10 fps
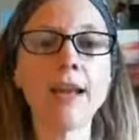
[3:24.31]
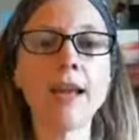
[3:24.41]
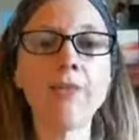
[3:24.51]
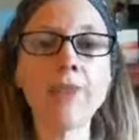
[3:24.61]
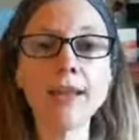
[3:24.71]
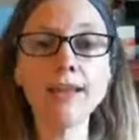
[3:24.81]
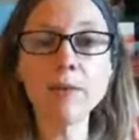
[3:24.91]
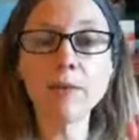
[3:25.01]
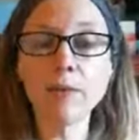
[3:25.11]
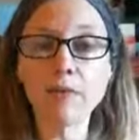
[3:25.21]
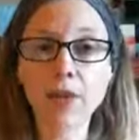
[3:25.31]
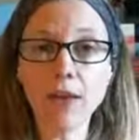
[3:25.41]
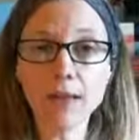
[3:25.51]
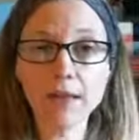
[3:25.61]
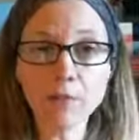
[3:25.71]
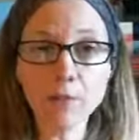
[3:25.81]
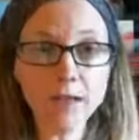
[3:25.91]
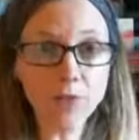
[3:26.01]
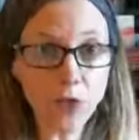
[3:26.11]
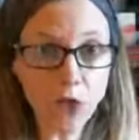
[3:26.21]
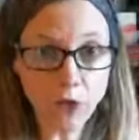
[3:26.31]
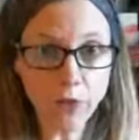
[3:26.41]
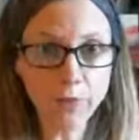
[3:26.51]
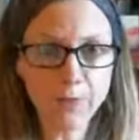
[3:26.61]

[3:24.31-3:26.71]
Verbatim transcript: If things seem to be falling into place for you,